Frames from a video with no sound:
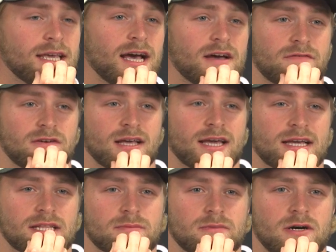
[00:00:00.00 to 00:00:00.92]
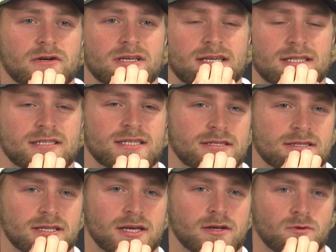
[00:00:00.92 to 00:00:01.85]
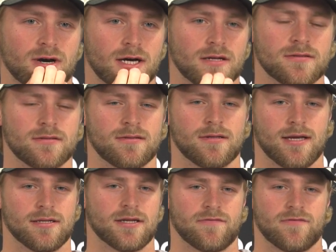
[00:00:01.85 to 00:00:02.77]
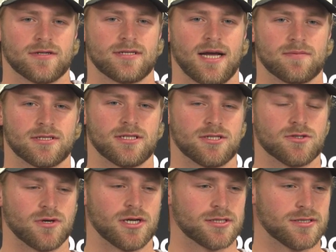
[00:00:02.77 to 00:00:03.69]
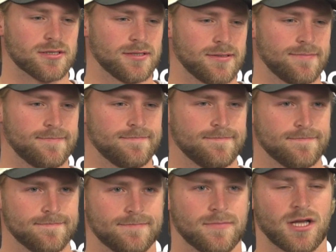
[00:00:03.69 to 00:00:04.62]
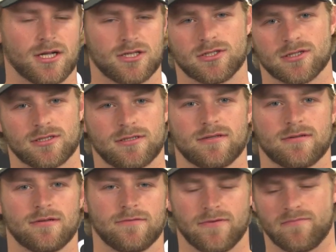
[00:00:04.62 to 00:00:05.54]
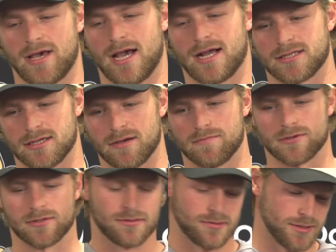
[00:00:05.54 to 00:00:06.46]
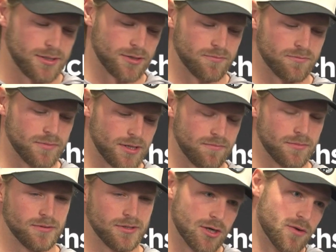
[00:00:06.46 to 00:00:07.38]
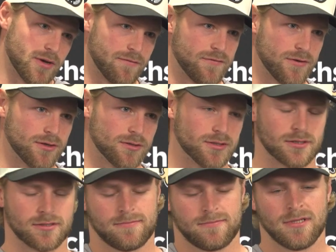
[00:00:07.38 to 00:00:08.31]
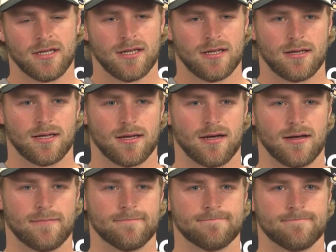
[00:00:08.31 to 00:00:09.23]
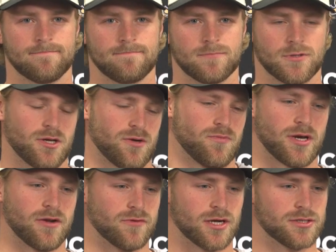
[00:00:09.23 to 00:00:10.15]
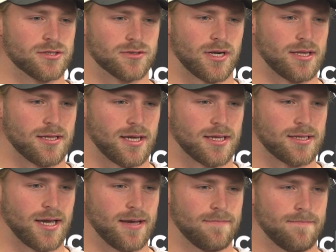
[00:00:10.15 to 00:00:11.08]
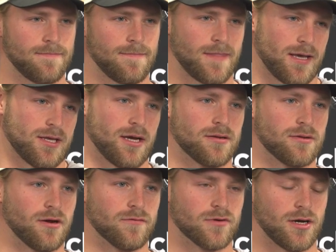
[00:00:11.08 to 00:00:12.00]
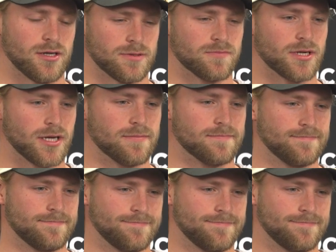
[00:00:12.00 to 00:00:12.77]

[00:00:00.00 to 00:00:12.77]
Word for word: Yeah, I felt like I hit the ball really consistently and well in different types of situations, not just from backed up or near, near midfield or um, when they're bringing rushes or anything like that. I thought overall it was pretty good.